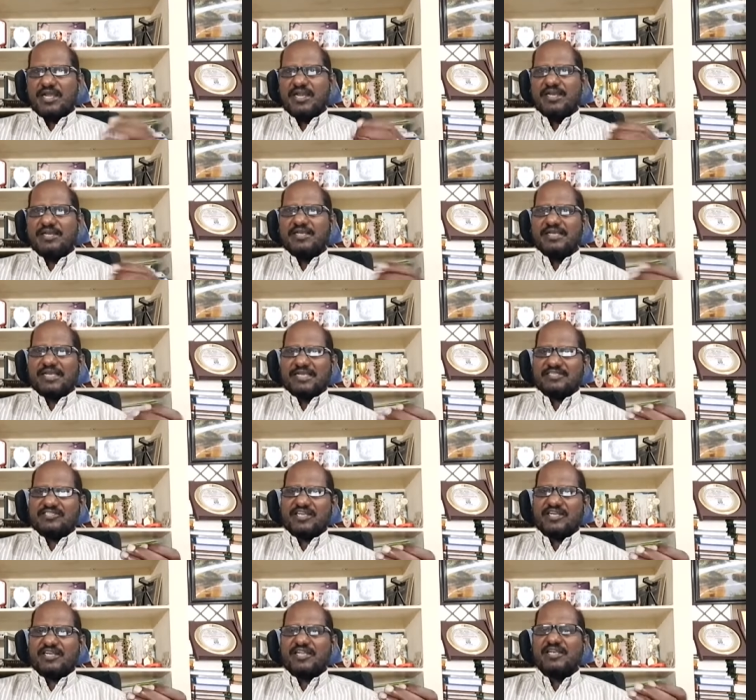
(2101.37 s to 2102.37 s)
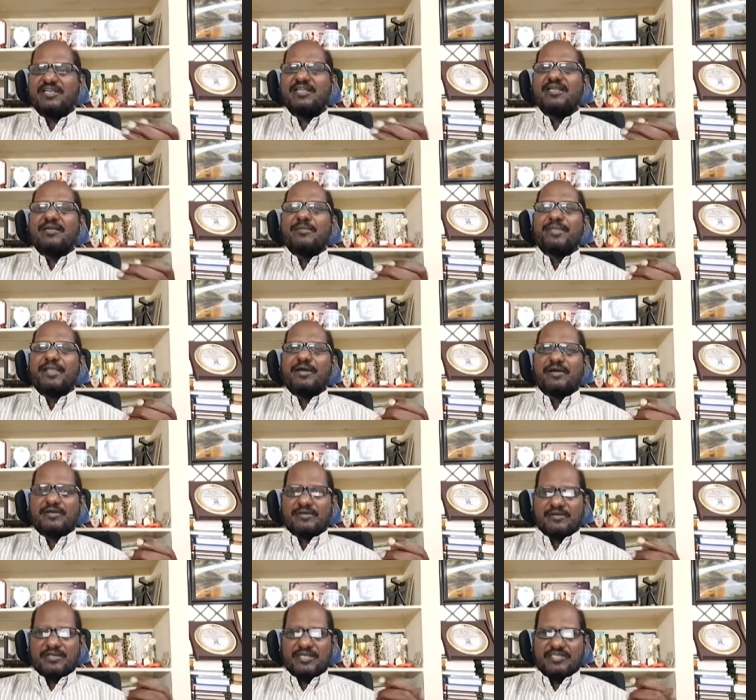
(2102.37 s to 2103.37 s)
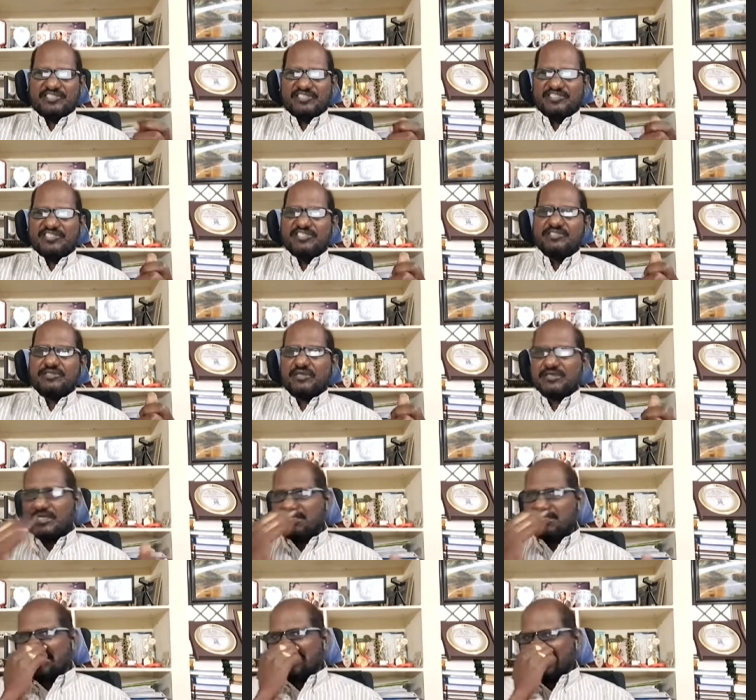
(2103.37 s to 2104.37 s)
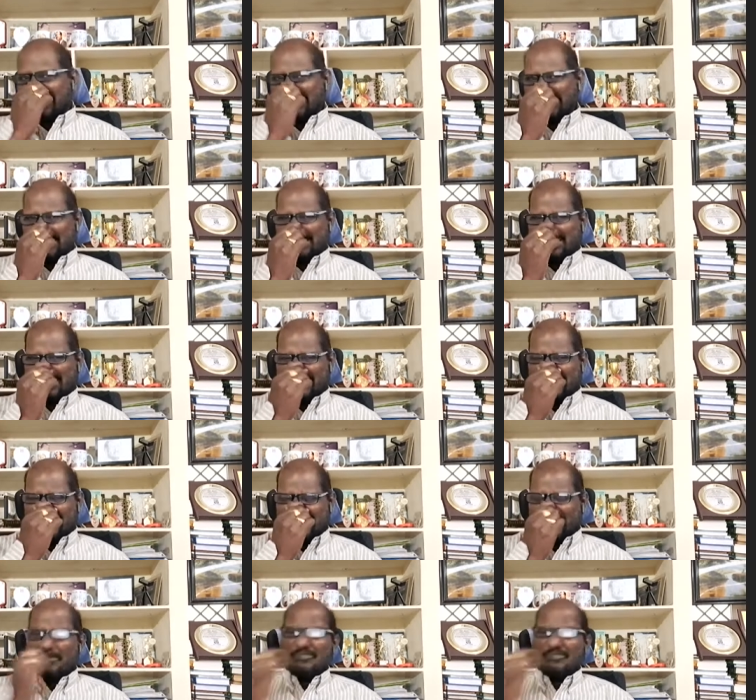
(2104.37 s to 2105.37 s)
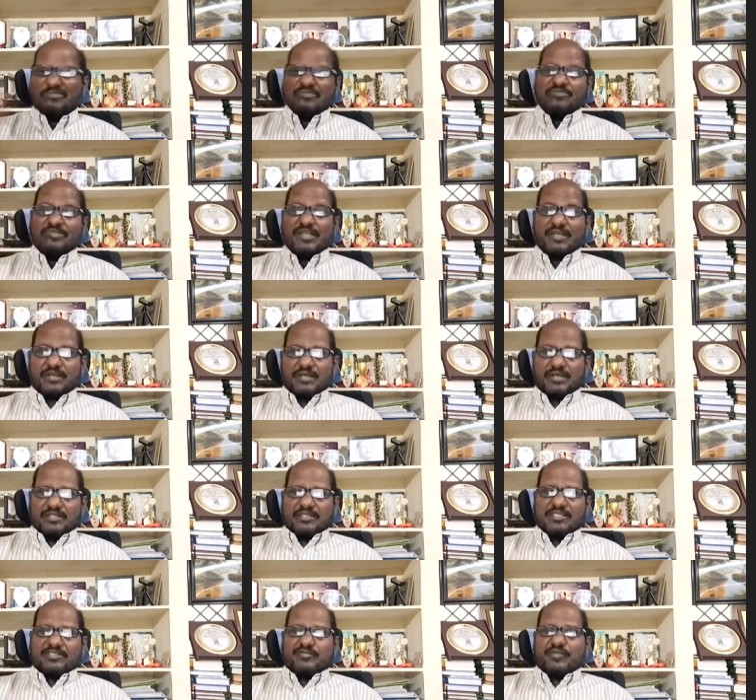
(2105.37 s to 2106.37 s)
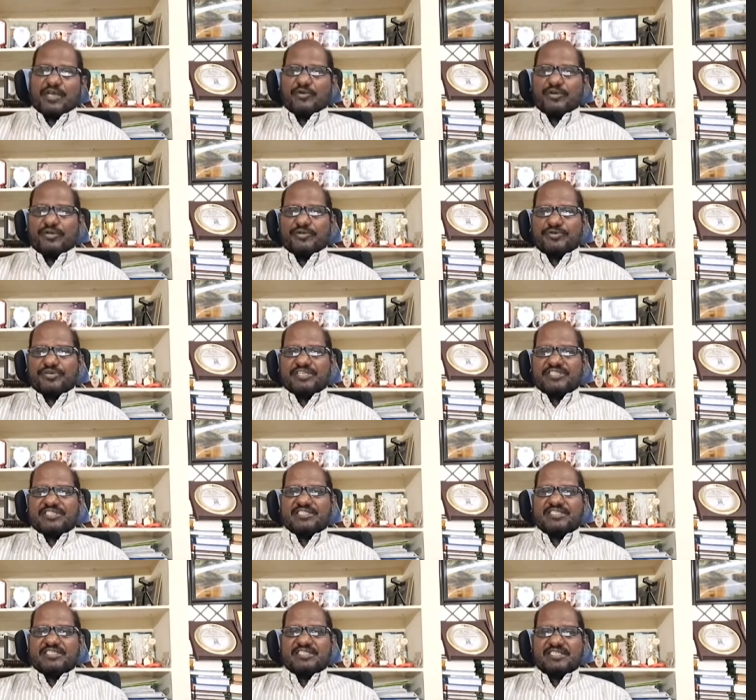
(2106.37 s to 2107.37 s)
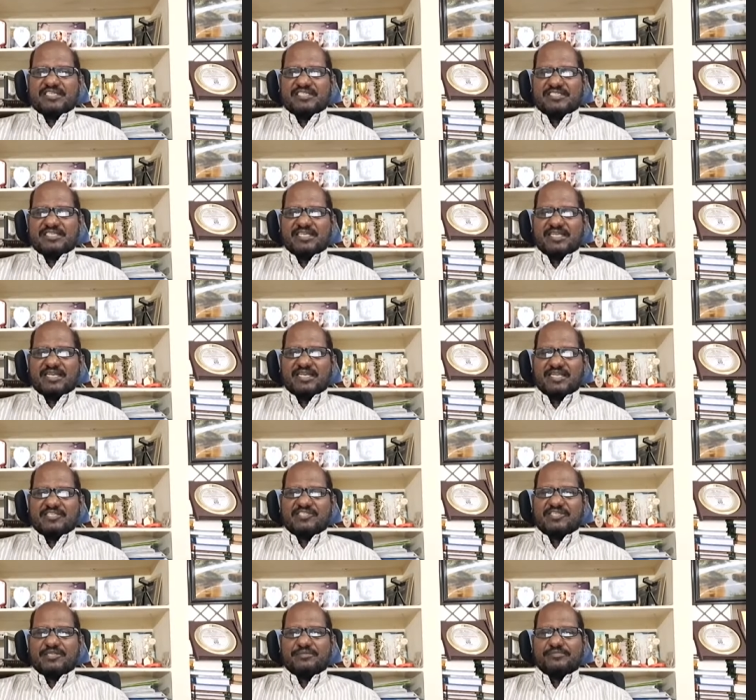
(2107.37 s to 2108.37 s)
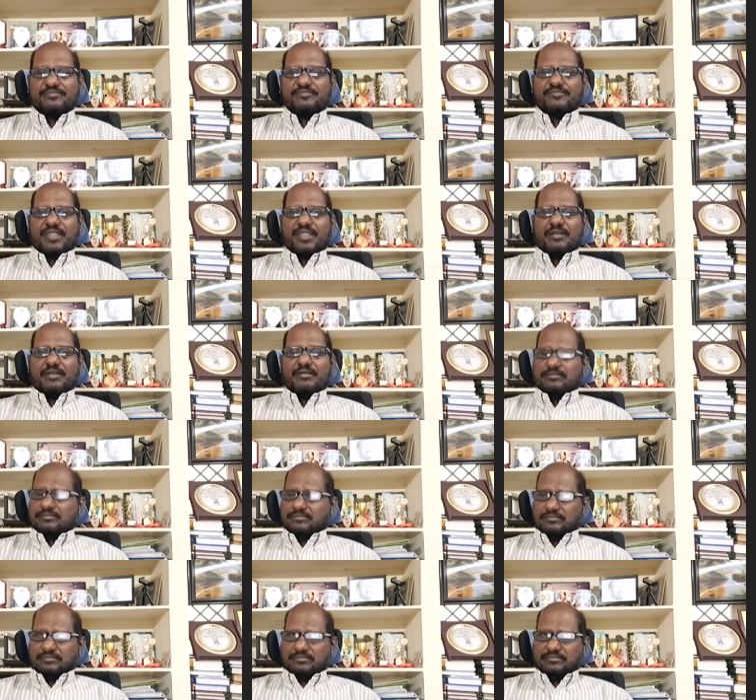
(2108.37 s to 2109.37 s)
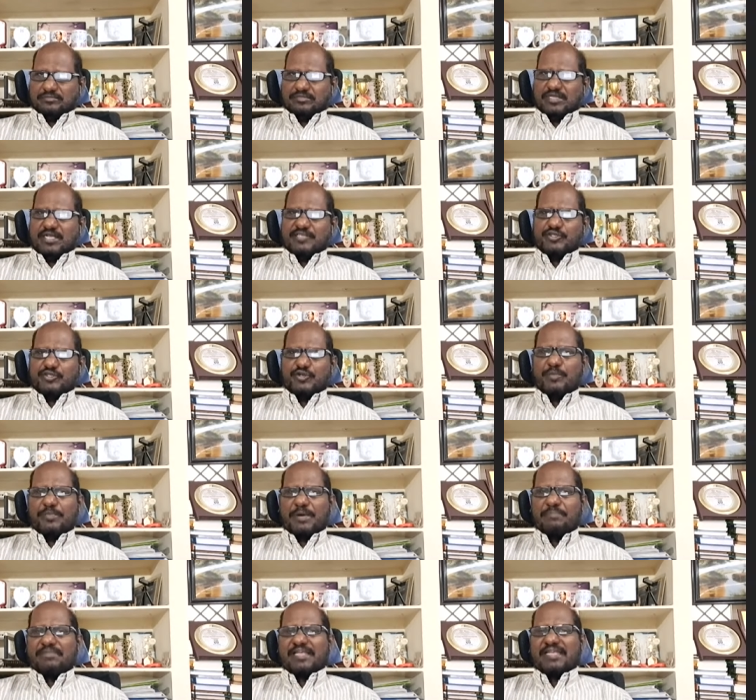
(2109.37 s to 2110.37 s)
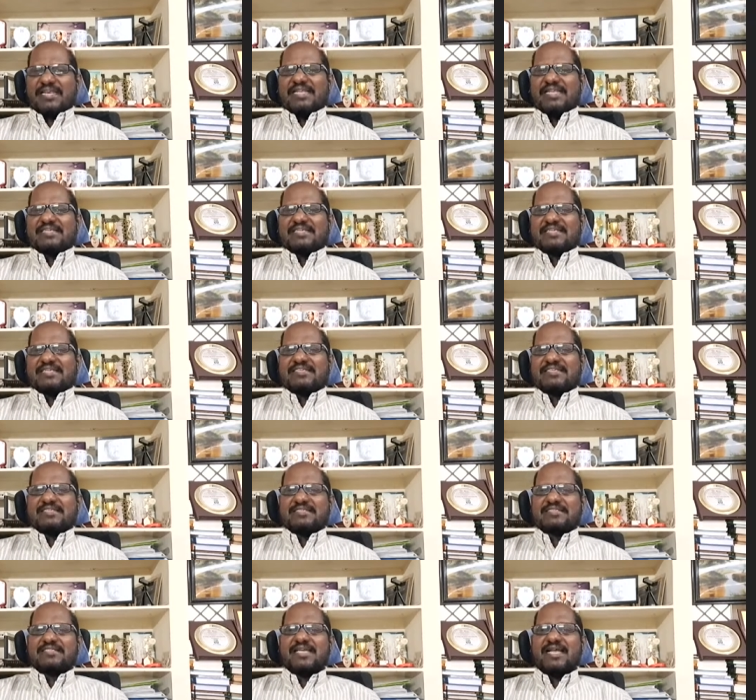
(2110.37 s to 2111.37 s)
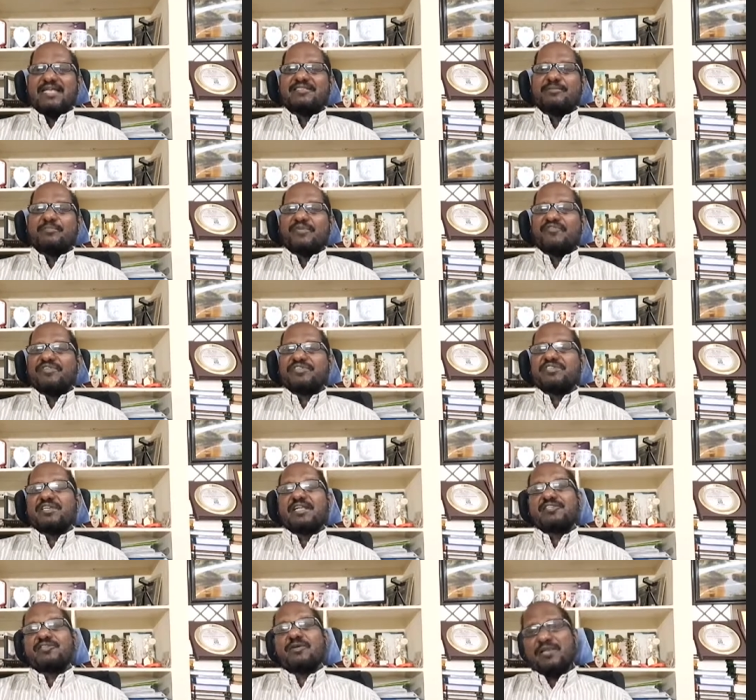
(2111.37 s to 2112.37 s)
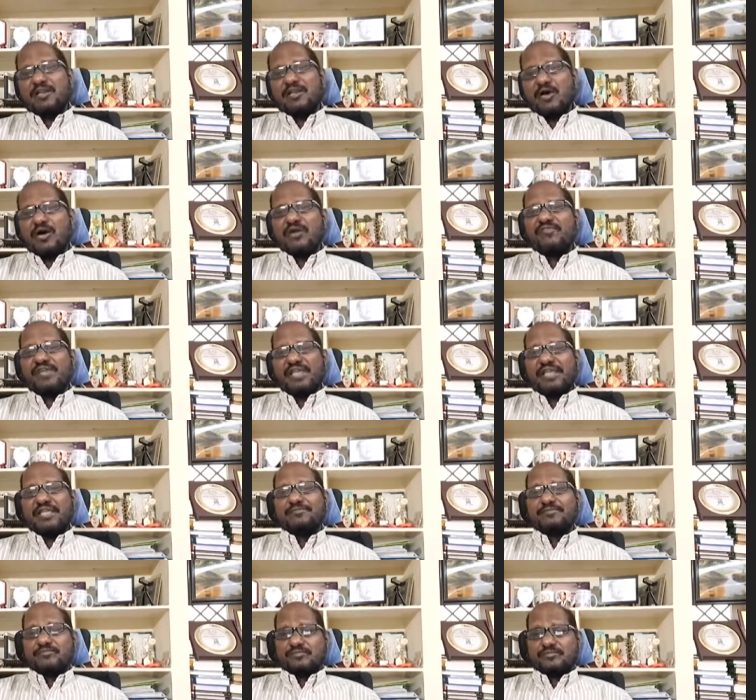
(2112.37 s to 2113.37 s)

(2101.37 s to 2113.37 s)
and external PR agencies or consultancies. This we are going to discuss in this lesson. As you know, public relations as a profession has come a long way,